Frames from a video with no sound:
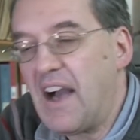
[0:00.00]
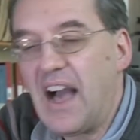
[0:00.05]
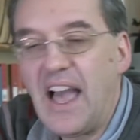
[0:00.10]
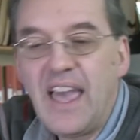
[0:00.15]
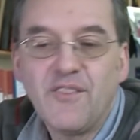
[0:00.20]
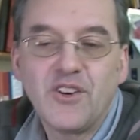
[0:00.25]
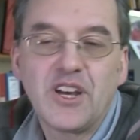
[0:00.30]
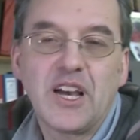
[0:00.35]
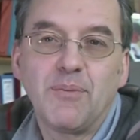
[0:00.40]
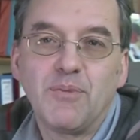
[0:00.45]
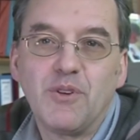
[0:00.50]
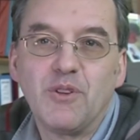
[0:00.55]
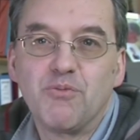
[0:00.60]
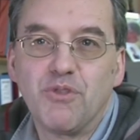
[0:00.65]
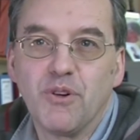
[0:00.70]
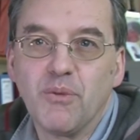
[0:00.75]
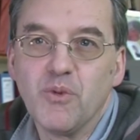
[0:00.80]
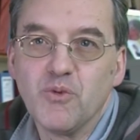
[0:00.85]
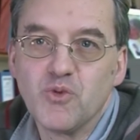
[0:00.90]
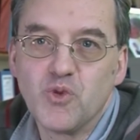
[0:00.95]
I have a couple of
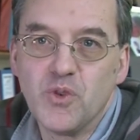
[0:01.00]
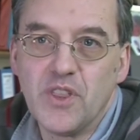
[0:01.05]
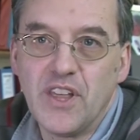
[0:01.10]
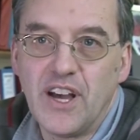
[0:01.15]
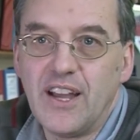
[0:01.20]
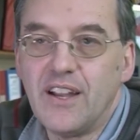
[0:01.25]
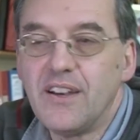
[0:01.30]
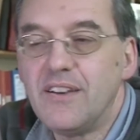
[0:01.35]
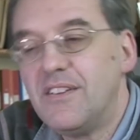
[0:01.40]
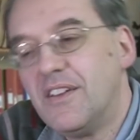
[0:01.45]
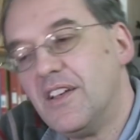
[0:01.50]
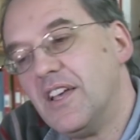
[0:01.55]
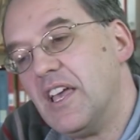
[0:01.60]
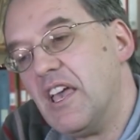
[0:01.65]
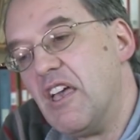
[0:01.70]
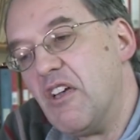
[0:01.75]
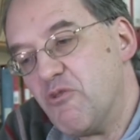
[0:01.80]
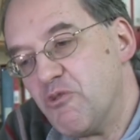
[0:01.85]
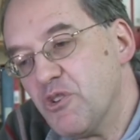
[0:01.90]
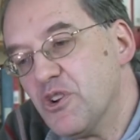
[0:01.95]
problems with that.
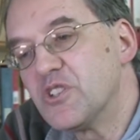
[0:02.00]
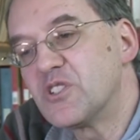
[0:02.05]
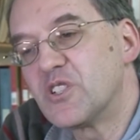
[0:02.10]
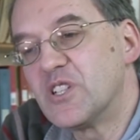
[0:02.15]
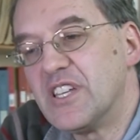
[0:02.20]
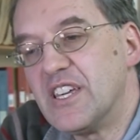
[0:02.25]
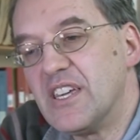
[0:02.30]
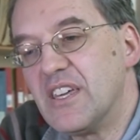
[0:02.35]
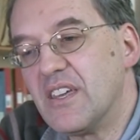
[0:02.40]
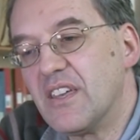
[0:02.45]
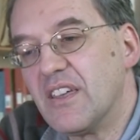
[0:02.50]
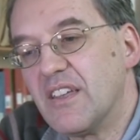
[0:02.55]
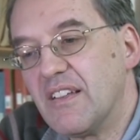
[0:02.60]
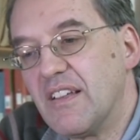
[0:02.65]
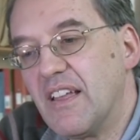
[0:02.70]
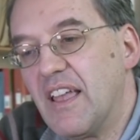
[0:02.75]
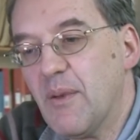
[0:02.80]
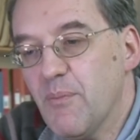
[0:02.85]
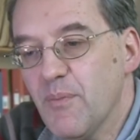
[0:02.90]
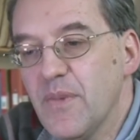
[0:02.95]
Firstly,
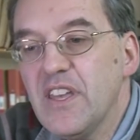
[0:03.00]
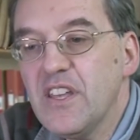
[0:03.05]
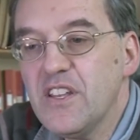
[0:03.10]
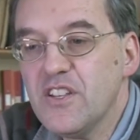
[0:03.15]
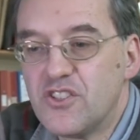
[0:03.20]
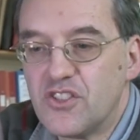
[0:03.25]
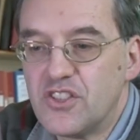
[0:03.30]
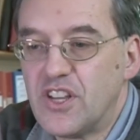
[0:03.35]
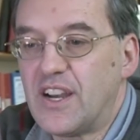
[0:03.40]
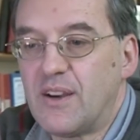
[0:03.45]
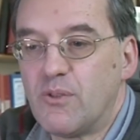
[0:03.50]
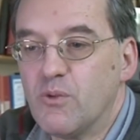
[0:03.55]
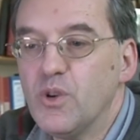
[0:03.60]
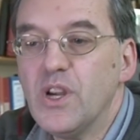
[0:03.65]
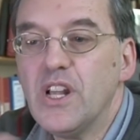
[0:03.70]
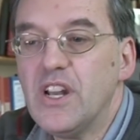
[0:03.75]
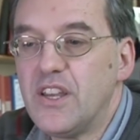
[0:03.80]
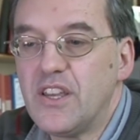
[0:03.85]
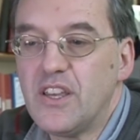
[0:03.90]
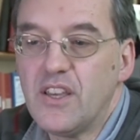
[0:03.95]
it means that
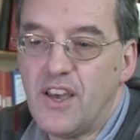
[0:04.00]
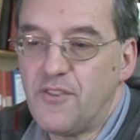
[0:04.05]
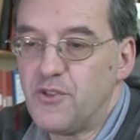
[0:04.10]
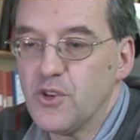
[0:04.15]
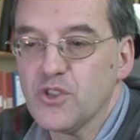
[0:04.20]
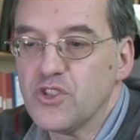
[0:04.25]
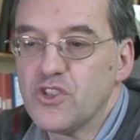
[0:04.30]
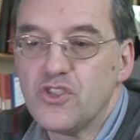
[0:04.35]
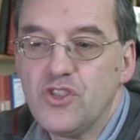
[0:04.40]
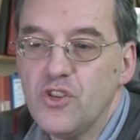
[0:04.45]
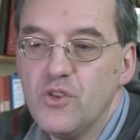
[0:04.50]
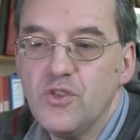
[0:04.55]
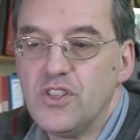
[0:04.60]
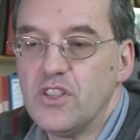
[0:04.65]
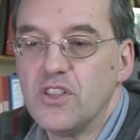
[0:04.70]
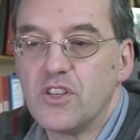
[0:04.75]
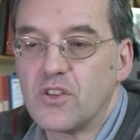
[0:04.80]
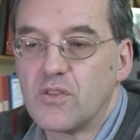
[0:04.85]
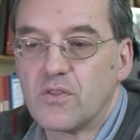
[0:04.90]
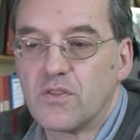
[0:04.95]
really, if you're just
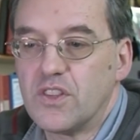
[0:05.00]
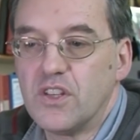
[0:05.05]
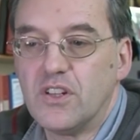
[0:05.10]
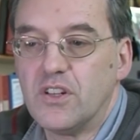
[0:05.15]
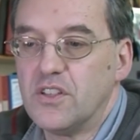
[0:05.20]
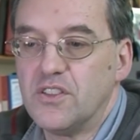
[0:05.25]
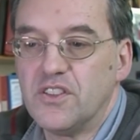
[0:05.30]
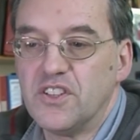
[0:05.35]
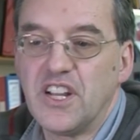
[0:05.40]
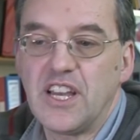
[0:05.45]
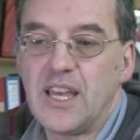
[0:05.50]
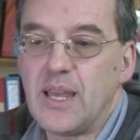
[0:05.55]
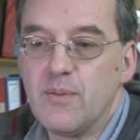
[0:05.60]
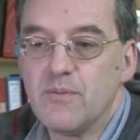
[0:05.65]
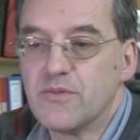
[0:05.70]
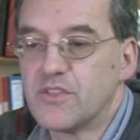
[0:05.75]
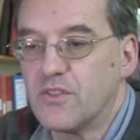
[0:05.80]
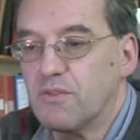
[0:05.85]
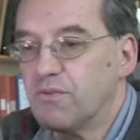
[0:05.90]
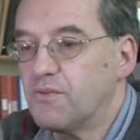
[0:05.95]
using the
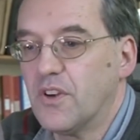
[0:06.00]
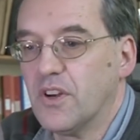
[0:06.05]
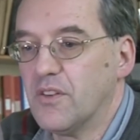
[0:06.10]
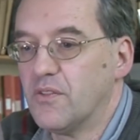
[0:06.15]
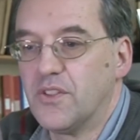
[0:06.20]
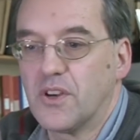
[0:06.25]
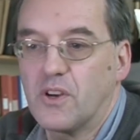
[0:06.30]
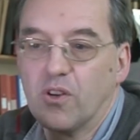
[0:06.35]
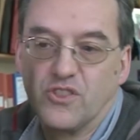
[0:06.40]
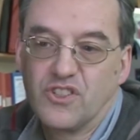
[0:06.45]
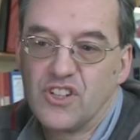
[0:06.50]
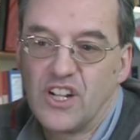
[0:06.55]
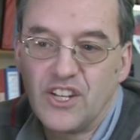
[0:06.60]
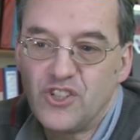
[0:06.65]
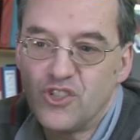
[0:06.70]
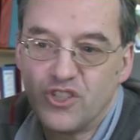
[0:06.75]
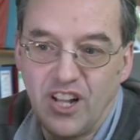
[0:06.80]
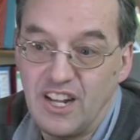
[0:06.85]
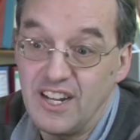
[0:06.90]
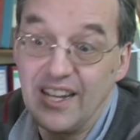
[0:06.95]
names of the
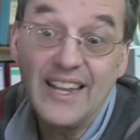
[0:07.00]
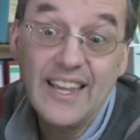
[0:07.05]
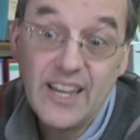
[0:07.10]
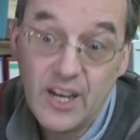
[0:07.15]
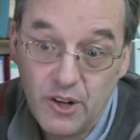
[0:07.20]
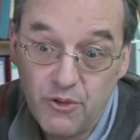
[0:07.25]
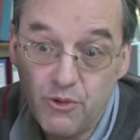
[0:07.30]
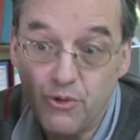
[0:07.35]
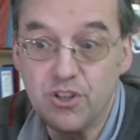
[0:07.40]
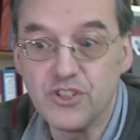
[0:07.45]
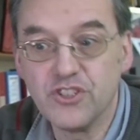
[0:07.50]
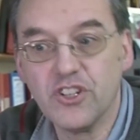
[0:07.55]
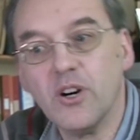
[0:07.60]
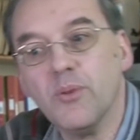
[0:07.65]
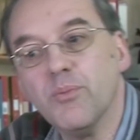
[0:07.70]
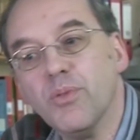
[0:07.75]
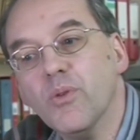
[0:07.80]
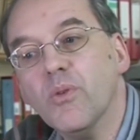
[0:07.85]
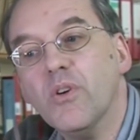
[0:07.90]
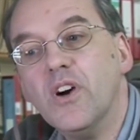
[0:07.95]
constellations, like Leo, for
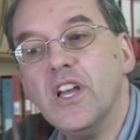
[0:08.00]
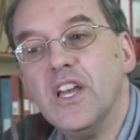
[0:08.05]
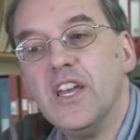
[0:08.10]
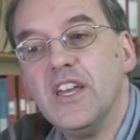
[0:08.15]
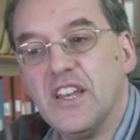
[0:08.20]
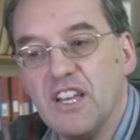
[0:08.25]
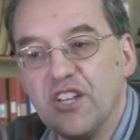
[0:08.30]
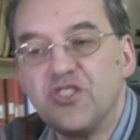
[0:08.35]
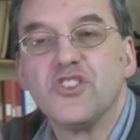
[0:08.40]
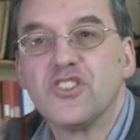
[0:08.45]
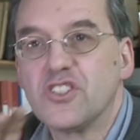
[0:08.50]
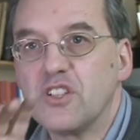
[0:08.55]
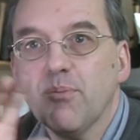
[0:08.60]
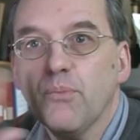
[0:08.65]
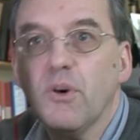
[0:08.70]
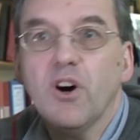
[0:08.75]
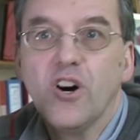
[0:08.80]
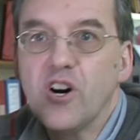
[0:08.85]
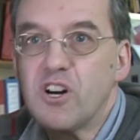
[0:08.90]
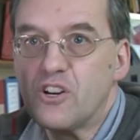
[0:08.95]
example, as just a
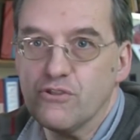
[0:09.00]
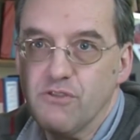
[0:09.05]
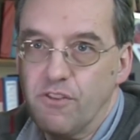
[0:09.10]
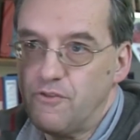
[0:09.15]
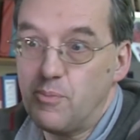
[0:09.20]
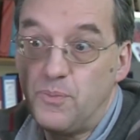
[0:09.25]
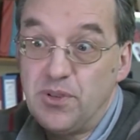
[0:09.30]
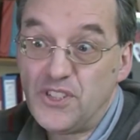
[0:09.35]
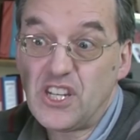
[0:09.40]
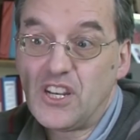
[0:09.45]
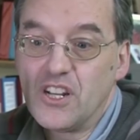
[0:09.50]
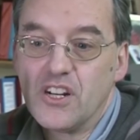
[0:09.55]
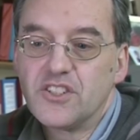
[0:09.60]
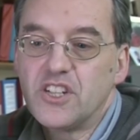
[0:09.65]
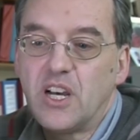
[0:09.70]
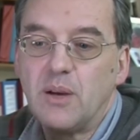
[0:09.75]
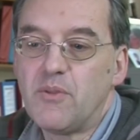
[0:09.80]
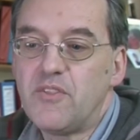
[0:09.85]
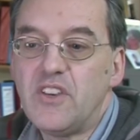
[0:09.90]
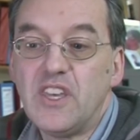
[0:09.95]
marker of a particular
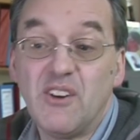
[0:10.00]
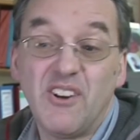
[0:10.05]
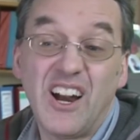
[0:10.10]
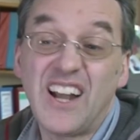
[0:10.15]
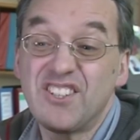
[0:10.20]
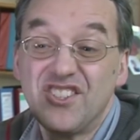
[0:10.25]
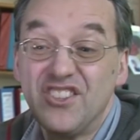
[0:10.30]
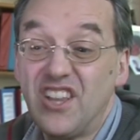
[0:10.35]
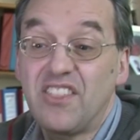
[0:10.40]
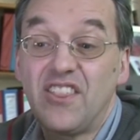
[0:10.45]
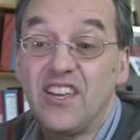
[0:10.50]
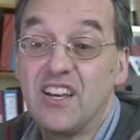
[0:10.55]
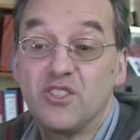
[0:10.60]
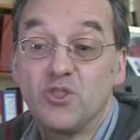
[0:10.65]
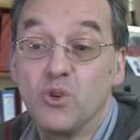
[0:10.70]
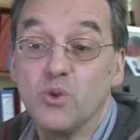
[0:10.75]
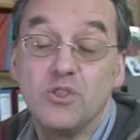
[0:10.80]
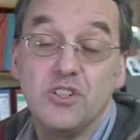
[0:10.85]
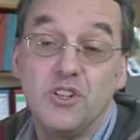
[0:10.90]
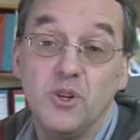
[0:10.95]
time of year, it has nothing
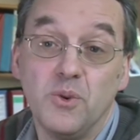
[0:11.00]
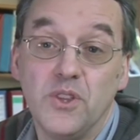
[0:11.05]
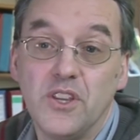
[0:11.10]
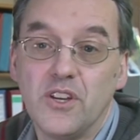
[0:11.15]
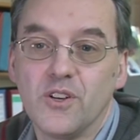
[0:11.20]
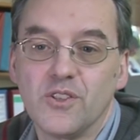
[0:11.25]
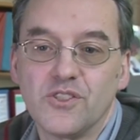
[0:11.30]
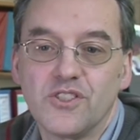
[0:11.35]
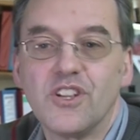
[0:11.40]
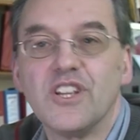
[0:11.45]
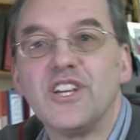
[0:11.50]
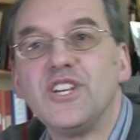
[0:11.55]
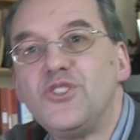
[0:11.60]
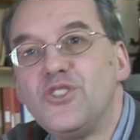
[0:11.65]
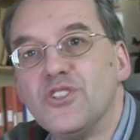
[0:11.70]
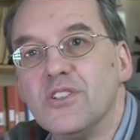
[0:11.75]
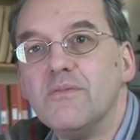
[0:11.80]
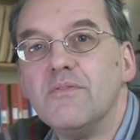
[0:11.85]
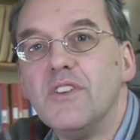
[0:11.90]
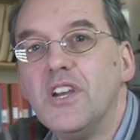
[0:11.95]
at all to do with the
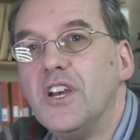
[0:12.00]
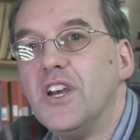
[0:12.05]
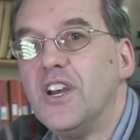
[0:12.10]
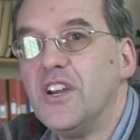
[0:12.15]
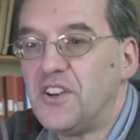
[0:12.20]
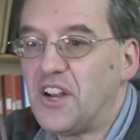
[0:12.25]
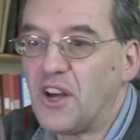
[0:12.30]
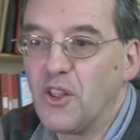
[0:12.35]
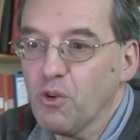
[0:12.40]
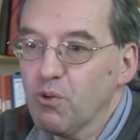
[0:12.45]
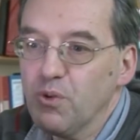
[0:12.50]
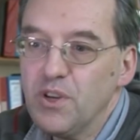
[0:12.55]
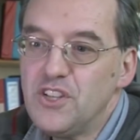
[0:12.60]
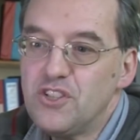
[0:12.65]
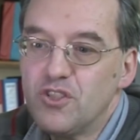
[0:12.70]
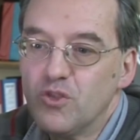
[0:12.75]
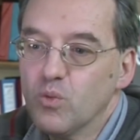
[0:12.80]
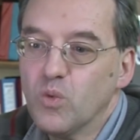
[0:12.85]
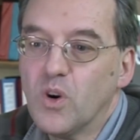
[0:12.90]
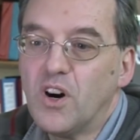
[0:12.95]
constellation. Now, the
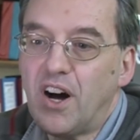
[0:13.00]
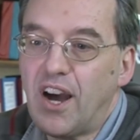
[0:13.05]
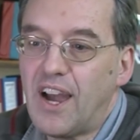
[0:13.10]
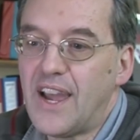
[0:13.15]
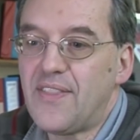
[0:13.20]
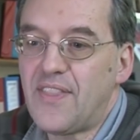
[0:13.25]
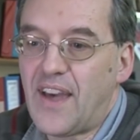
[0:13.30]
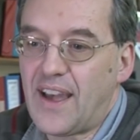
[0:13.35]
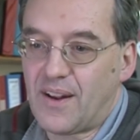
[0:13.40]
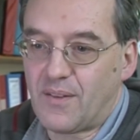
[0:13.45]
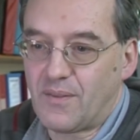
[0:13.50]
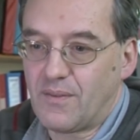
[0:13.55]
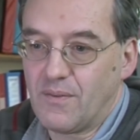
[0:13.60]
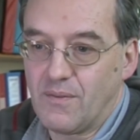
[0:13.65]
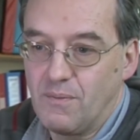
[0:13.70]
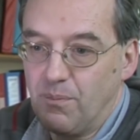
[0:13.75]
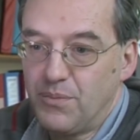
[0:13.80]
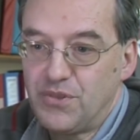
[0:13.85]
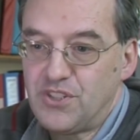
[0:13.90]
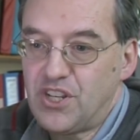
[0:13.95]
reason why that
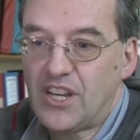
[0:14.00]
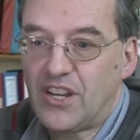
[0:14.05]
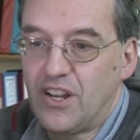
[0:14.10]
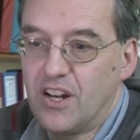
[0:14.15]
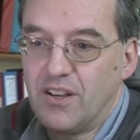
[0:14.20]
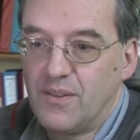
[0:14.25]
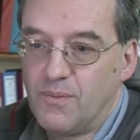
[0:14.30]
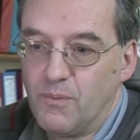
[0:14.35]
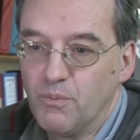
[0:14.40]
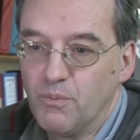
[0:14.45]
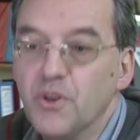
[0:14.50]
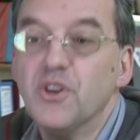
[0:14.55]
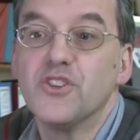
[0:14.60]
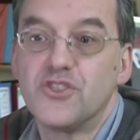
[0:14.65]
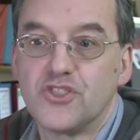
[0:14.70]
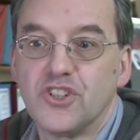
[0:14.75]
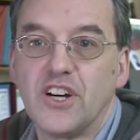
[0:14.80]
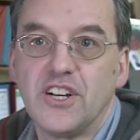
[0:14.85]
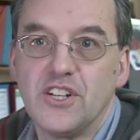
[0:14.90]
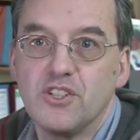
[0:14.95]
particular
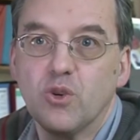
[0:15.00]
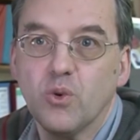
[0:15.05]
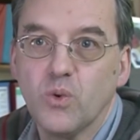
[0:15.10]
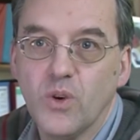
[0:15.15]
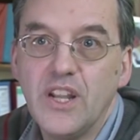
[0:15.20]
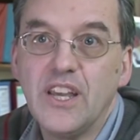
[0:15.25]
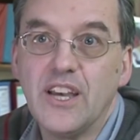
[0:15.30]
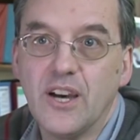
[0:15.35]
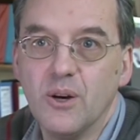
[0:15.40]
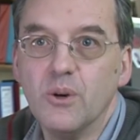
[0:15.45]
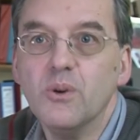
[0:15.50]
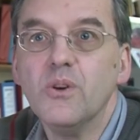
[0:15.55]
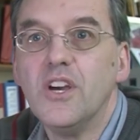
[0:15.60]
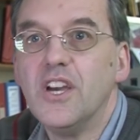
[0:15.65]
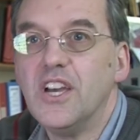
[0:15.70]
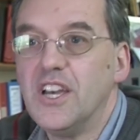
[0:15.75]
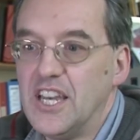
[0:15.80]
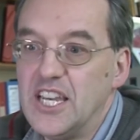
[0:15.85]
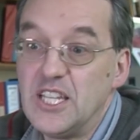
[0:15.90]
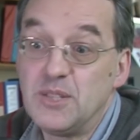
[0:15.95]
birth sign is called Leo
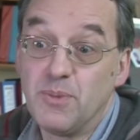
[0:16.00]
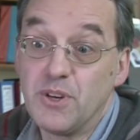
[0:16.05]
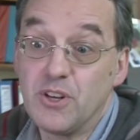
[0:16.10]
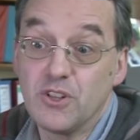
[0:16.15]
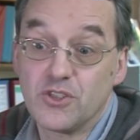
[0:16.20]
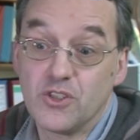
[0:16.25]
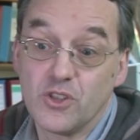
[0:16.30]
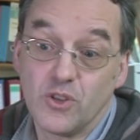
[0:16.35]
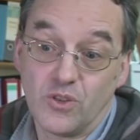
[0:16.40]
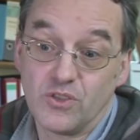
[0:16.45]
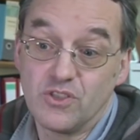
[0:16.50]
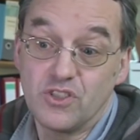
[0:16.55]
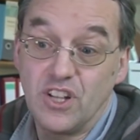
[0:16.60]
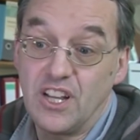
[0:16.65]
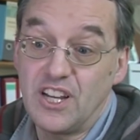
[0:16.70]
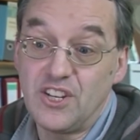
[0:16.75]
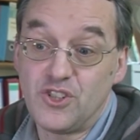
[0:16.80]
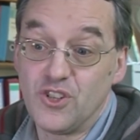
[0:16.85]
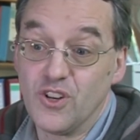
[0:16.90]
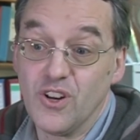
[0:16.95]
is because the
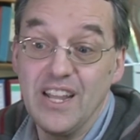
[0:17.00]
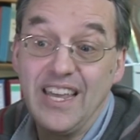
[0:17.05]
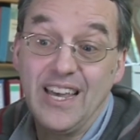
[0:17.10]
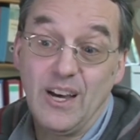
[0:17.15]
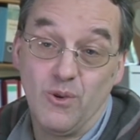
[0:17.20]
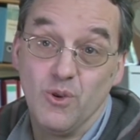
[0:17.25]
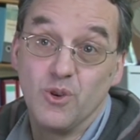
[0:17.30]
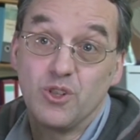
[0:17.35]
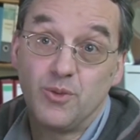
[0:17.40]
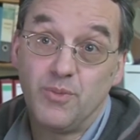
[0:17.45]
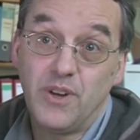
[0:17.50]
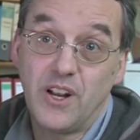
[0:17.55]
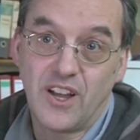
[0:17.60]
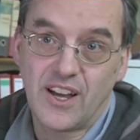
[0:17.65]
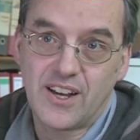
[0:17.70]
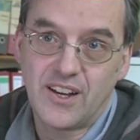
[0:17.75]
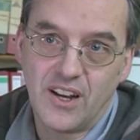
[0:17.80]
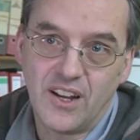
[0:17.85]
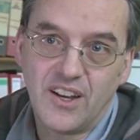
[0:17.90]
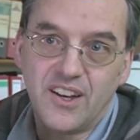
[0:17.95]
constellation Leo looks a bit
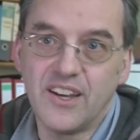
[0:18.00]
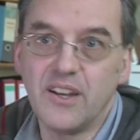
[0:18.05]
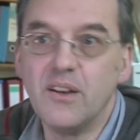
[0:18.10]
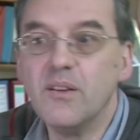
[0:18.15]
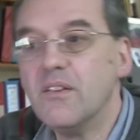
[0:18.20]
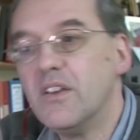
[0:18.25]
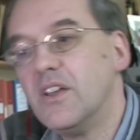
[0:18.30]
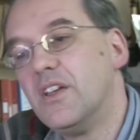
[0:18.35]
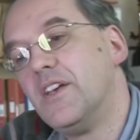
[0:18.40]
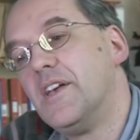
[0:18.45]
like a lion.